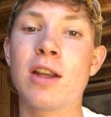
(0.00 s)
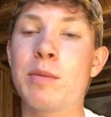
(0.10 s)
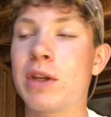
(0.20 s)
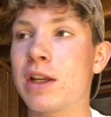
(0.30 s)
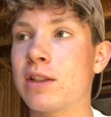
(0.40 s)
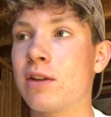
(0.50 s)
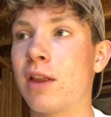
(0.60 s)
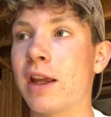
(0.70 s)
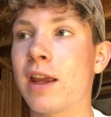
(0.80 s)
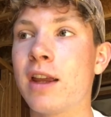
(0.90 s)
it because they're
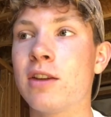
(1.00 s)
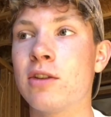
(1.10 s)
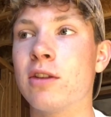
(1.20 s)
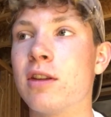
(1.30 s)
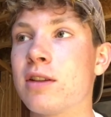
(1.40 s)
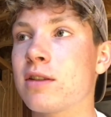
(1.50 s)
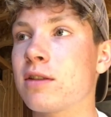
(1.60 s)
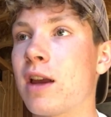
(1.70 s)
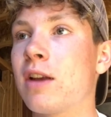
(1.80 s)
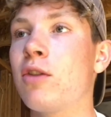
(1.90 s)
like, hey dude, this,
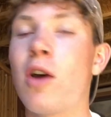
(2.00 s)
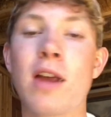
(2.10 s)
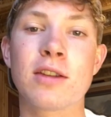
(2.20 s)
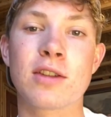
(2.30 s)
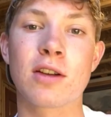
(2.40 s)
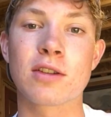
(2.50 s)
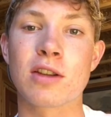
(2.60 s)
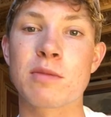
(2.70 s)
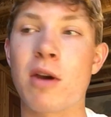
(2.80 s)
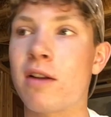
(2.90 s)
I don't know how this song is on
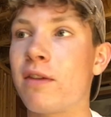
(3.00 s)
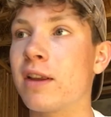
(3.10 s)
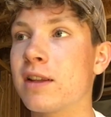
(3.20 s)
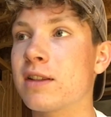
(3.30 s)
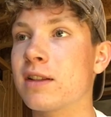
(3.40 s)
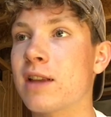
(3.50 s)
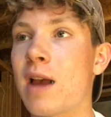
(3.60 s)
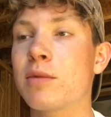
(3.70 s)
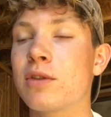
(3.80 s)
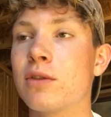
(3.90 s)
Spotify. This thing's
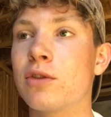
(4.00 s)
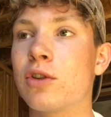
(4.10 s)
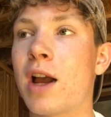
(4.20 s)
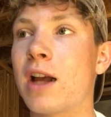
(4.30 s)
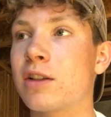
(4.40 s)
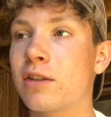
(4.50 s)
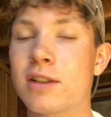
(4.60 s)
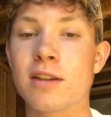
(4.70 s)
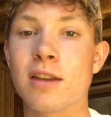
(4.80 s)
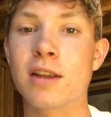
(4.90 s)
absolute trash.
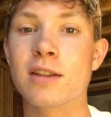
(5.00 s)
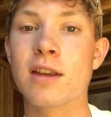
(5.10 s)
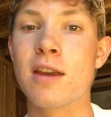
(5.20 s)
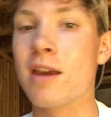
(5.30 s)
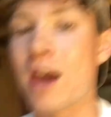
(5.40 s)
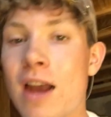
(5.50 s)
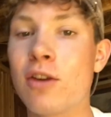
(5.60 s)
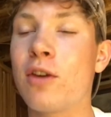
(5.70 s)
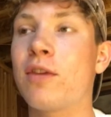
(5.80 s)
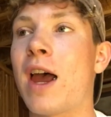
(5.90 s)
Listen to this. I don't
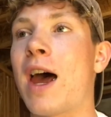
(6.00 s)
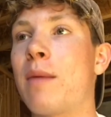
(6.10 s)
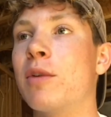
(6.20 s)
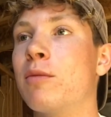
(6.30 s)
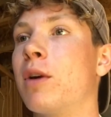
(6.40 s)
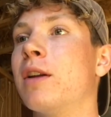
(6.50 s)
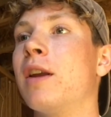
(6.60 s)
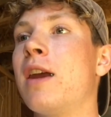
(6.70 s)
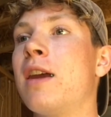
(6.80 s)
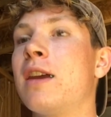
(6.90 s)
know if that happened, but
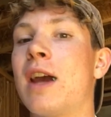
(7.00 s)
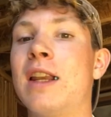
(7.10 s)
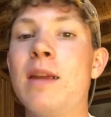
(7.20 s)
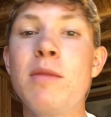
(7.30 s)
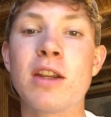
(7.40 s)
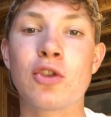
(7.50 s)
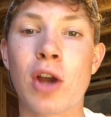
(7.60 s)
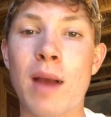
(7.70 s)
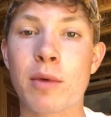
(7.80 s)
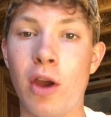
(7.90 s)
I named it
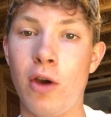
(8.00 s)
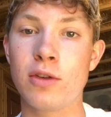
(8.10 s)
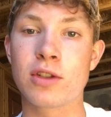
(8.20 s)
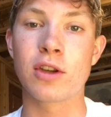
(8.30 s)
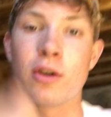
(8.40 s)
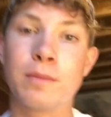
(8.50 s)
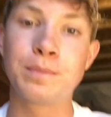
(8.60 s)
Trap Goat. So